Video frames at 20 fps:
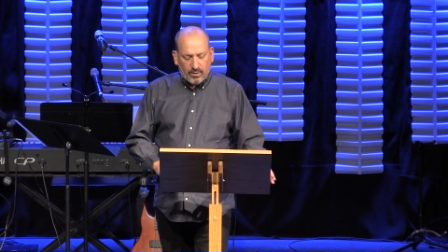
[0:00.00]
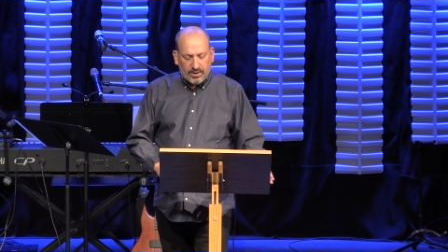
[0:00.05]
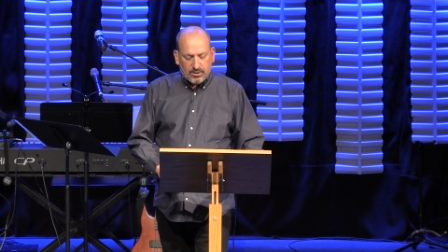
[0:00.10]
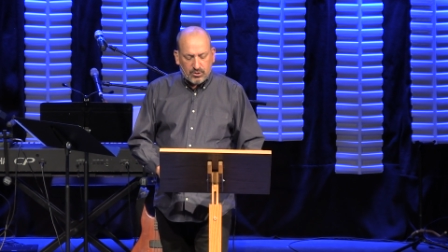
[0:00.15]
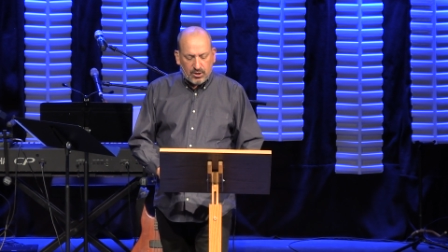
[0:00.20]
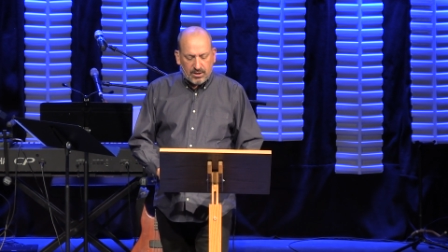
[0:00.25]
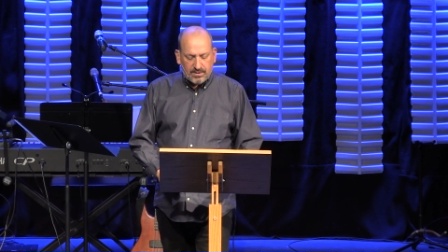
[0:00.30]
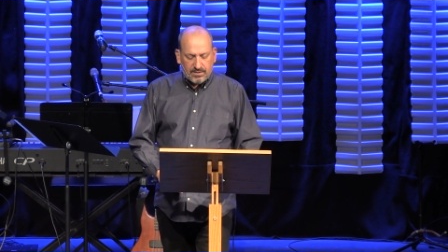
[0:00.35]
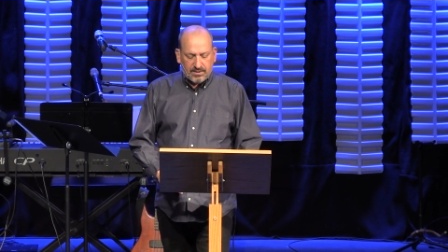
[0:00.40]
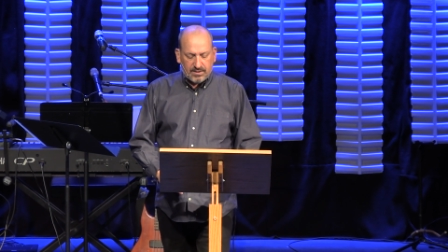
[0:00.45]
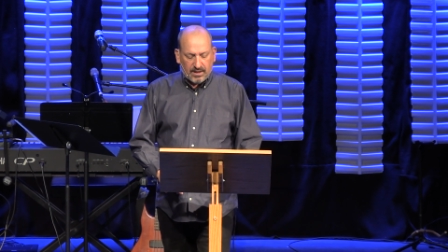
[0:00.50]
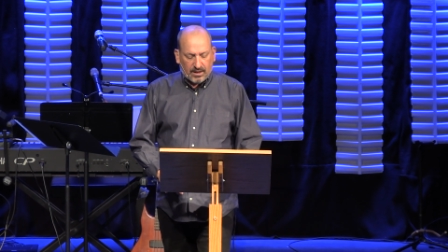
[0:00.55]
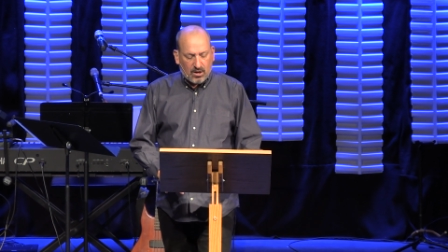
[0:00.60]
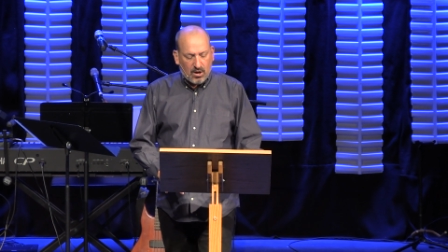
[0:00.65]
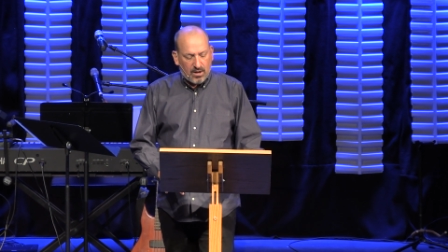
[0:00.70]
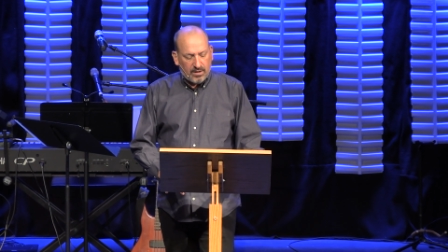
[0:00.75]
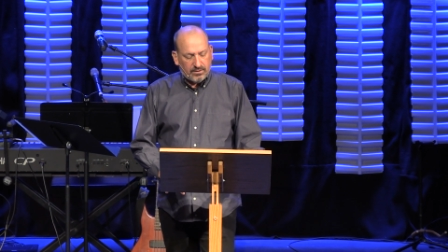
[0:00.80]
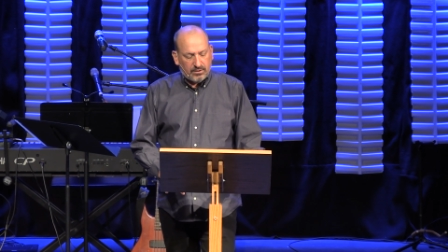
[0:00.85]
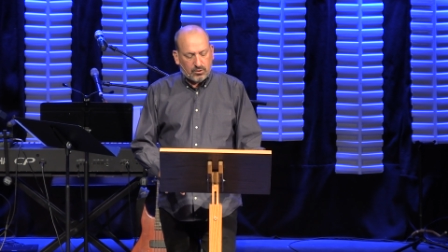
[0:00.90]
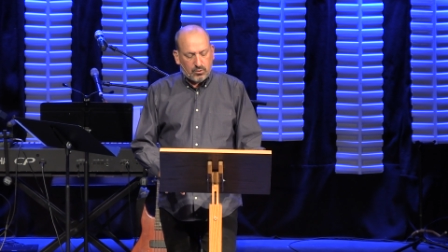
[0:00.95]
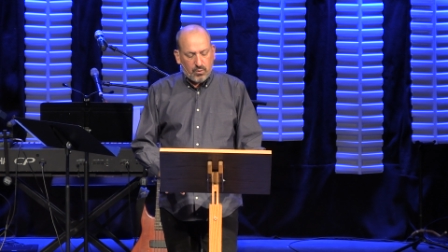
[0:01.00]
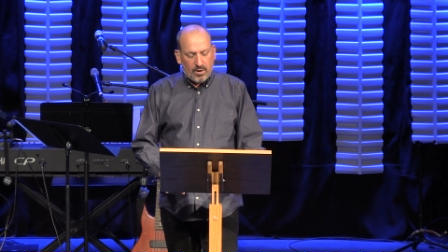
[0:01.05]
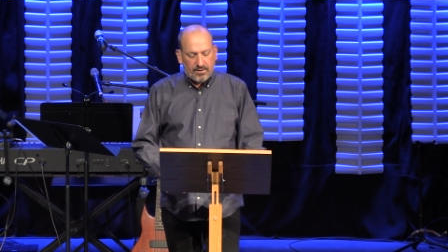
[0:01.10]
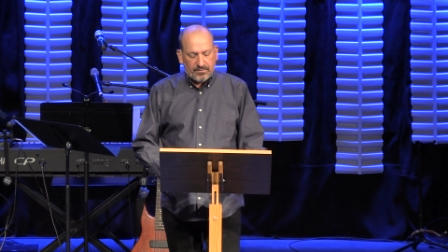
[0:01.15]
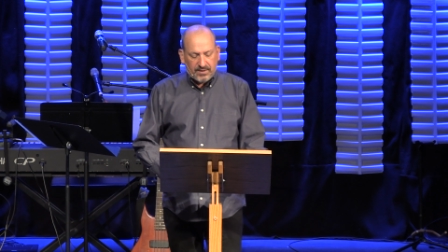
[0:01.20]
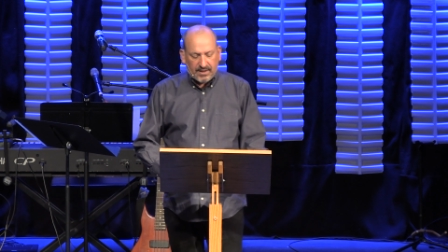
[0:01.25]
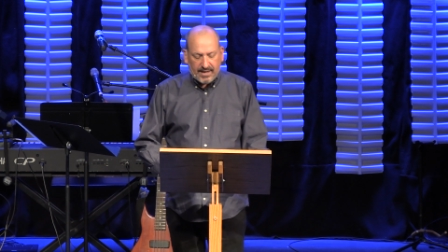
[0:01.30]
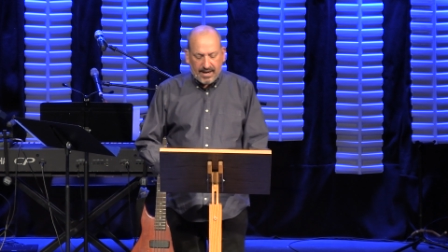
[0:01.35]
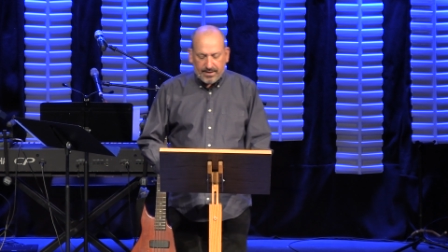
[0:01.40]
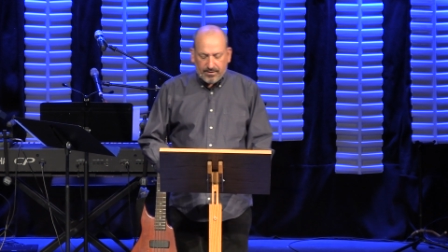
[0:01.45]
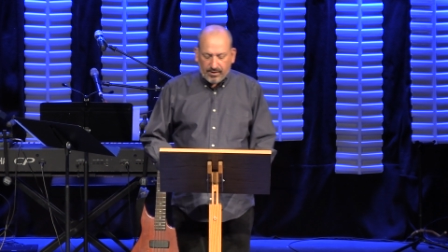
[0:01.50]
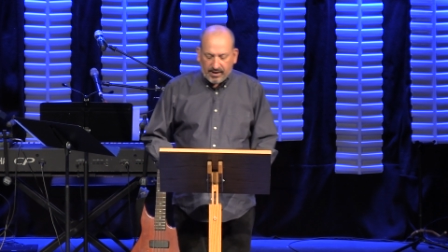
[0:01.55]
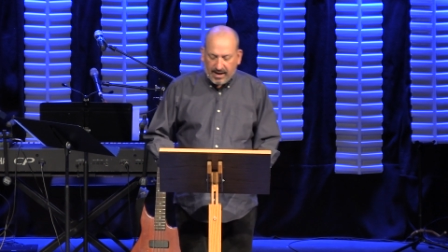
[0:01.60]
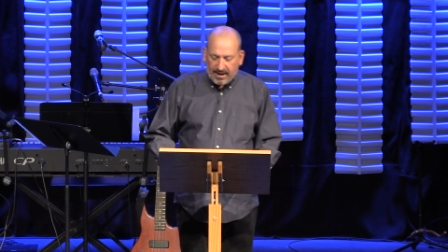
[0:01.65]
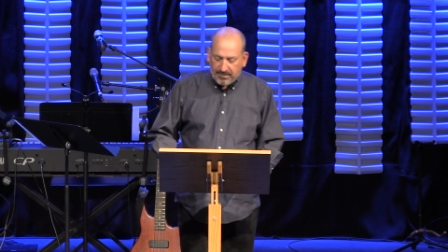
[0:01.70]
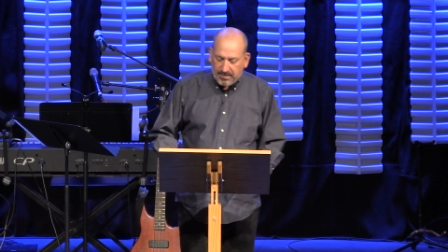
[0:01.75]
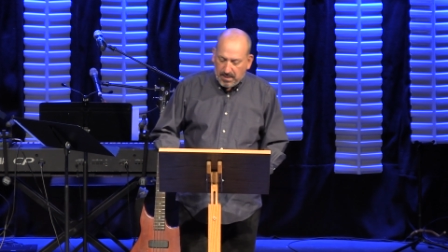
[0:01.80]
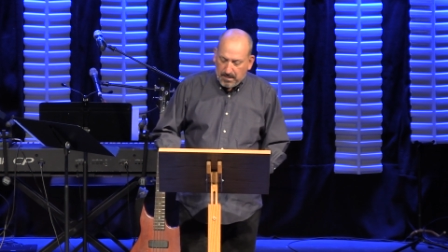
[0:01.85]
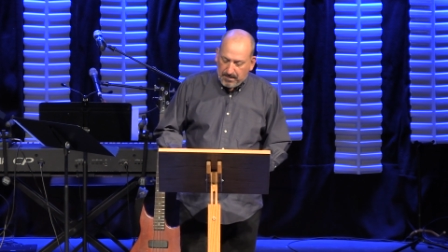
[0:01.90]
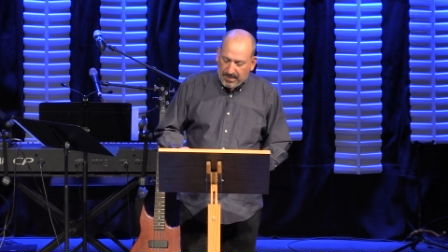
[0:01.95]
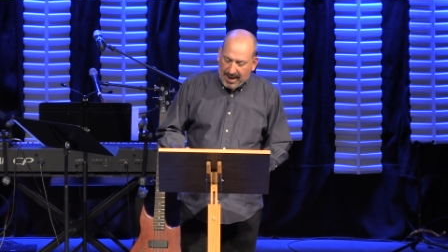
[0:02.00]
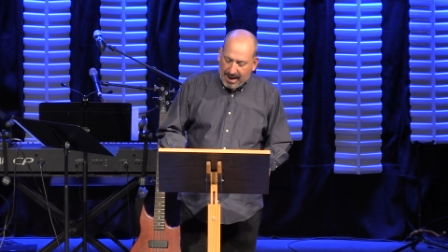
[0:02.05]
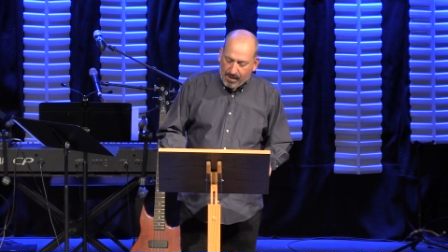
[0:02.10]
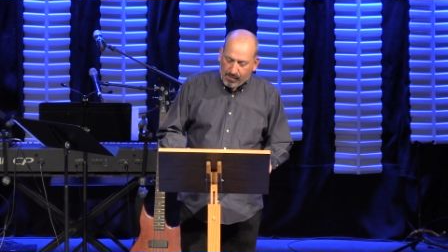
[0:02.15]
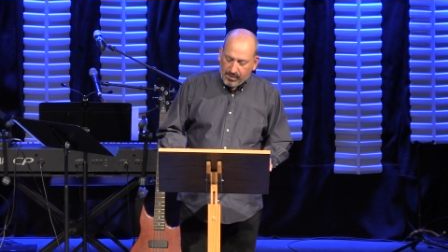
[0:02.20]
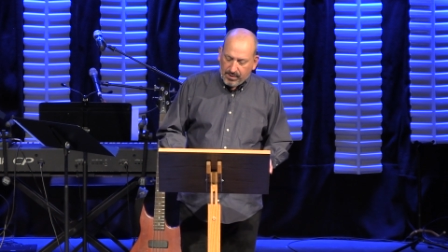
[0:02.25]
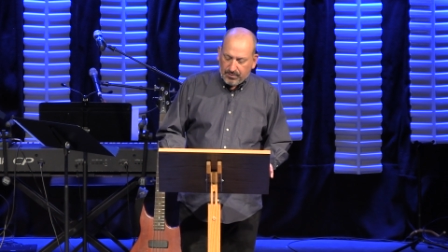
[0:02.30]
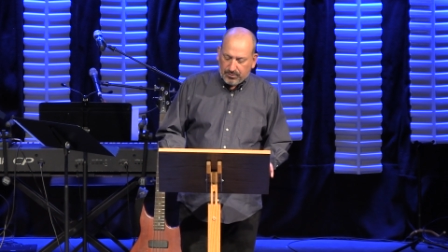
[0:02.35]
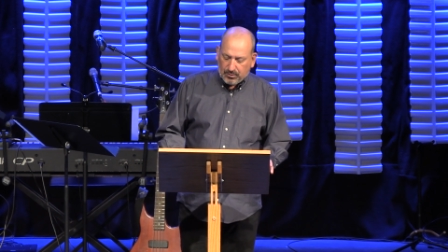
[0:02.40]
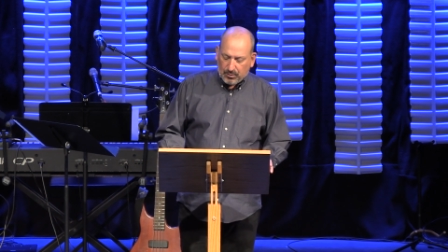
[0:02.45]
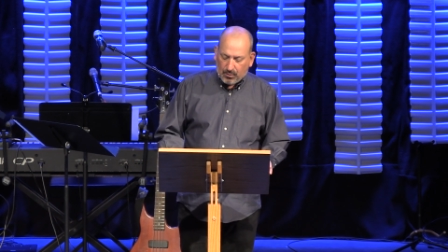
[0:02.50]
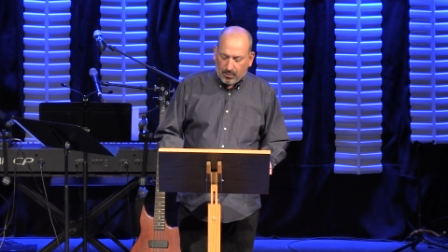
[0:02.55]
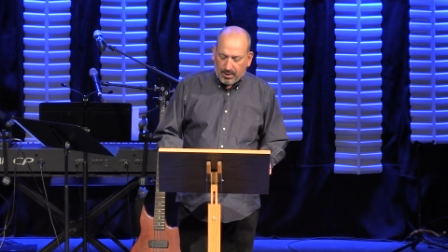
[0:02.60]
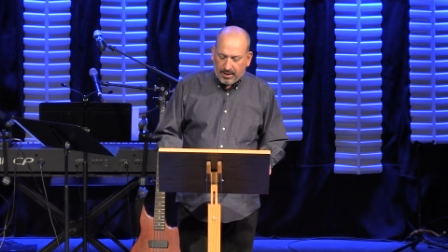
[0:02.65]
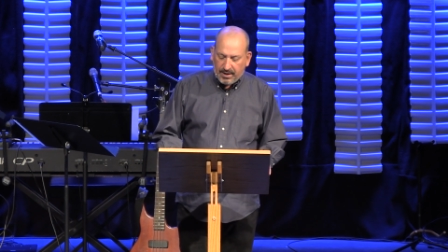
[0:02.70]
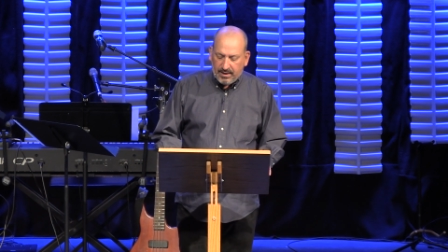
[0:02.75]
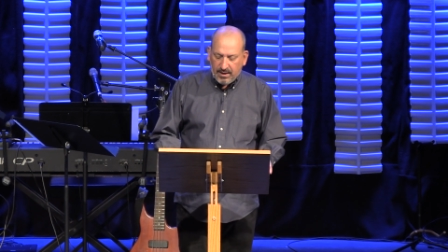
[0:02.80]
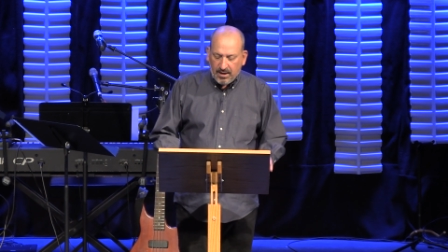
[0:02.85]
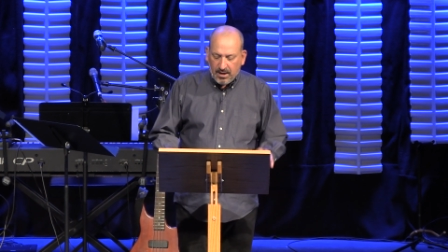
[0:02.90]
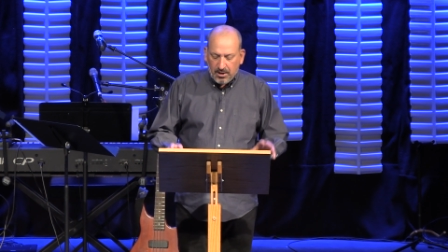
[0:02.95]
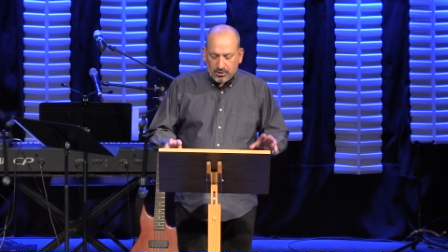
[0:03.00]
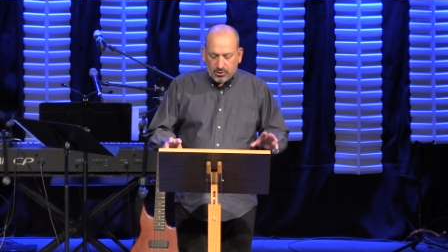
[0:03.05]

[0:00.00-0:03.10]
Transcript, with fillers: When Jesus had called the twelve together, he gave them power and authority